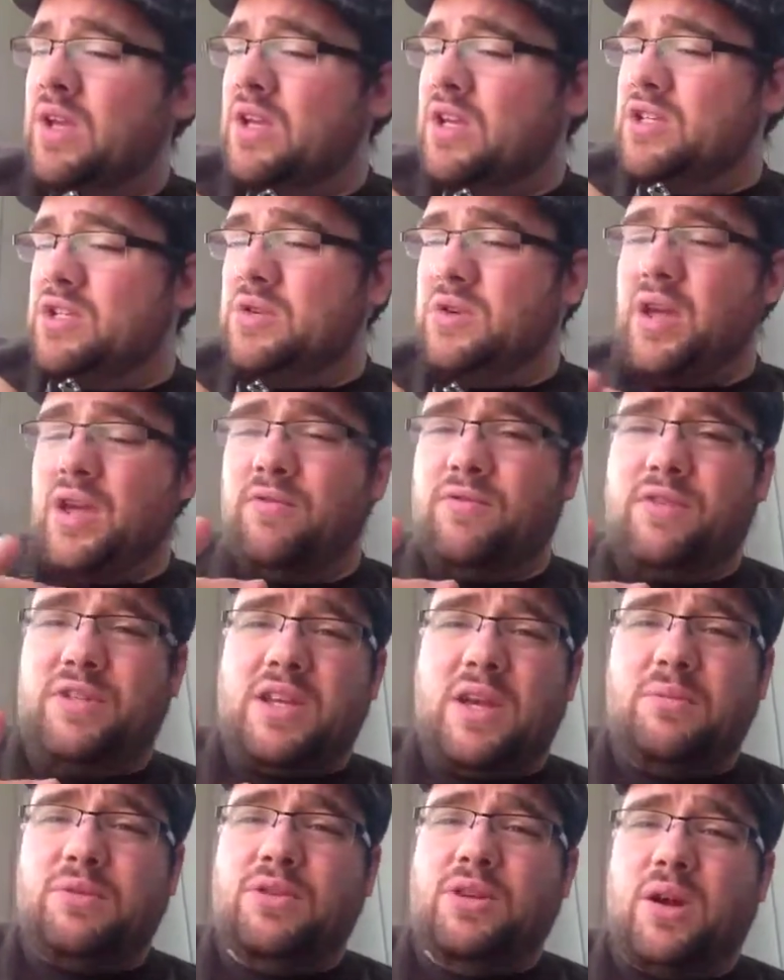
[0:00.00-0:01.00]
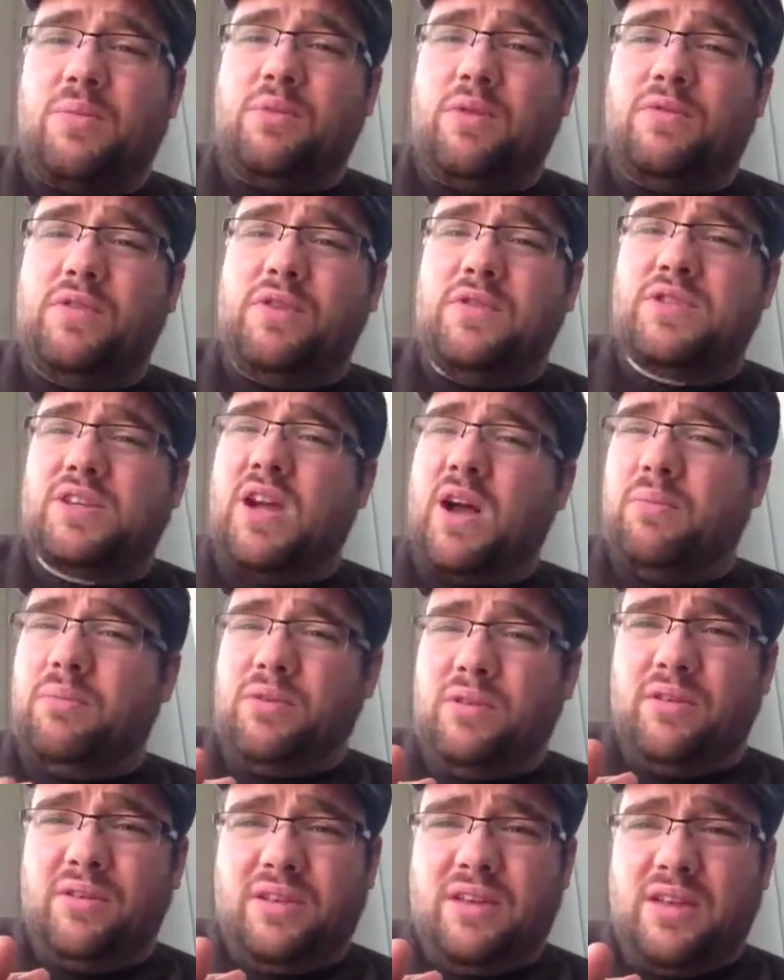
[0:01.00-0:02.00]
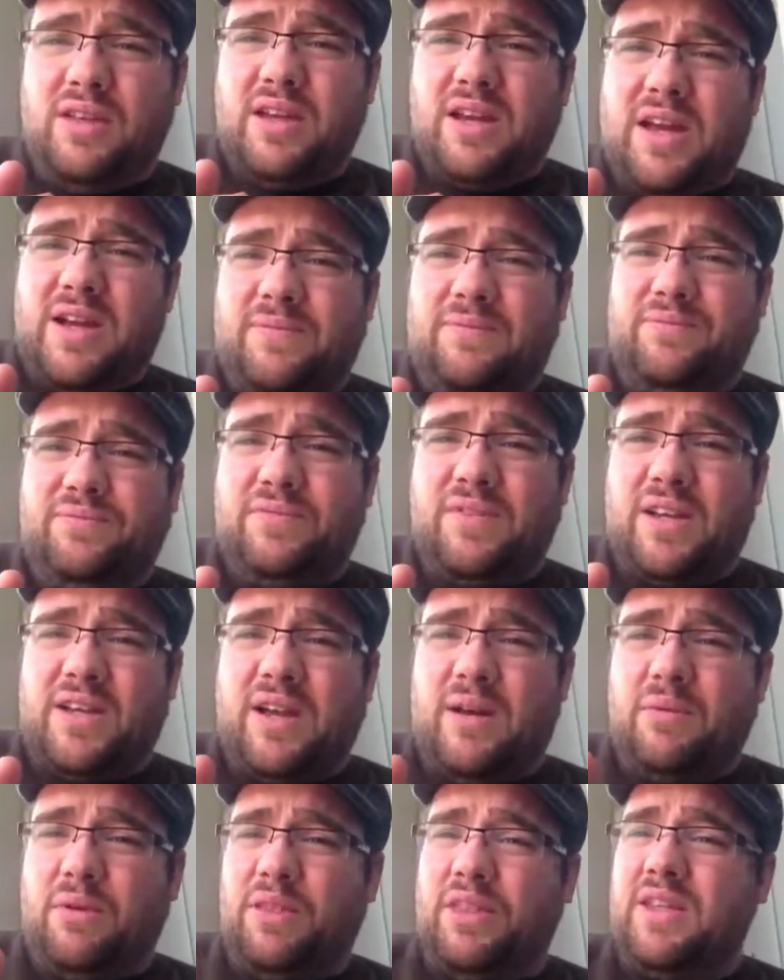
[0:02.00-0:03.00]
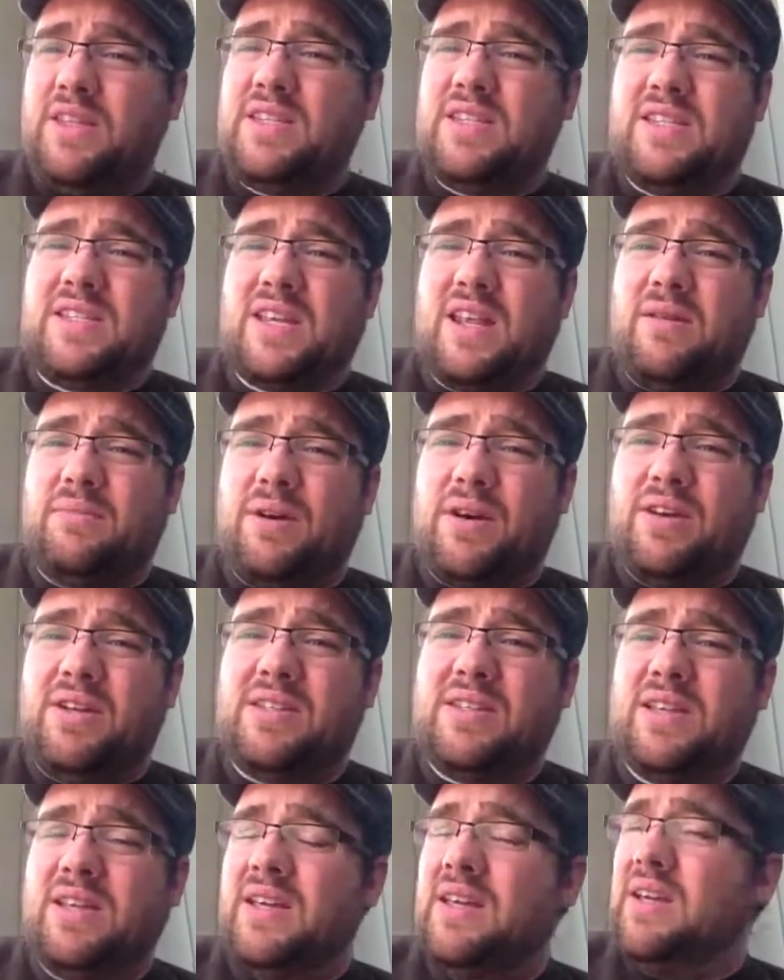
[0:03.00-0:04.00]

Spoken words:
So again, for Tabletop Reviews, a couple of things he said about it.